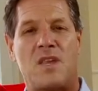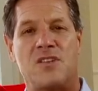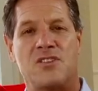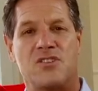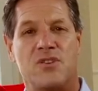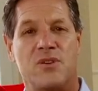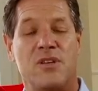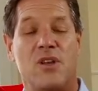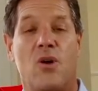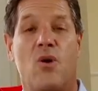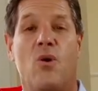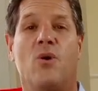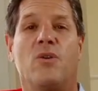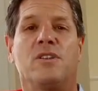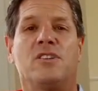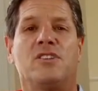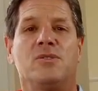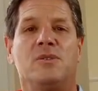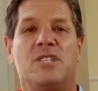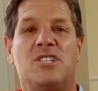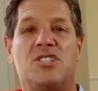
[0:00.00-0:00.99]
So in order
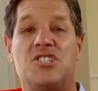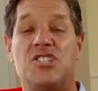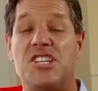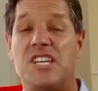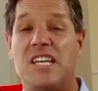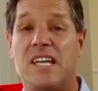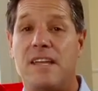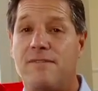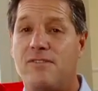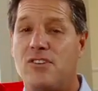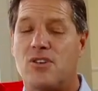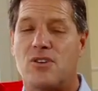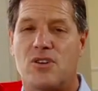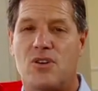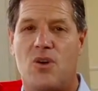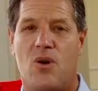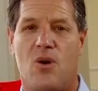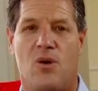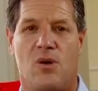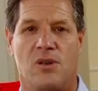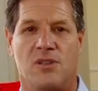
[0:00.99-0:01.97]
to achieve your
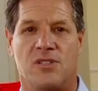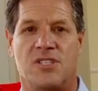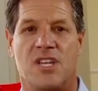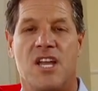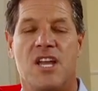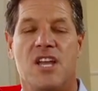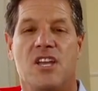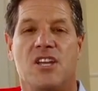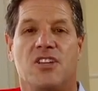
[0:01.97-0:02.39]
goals,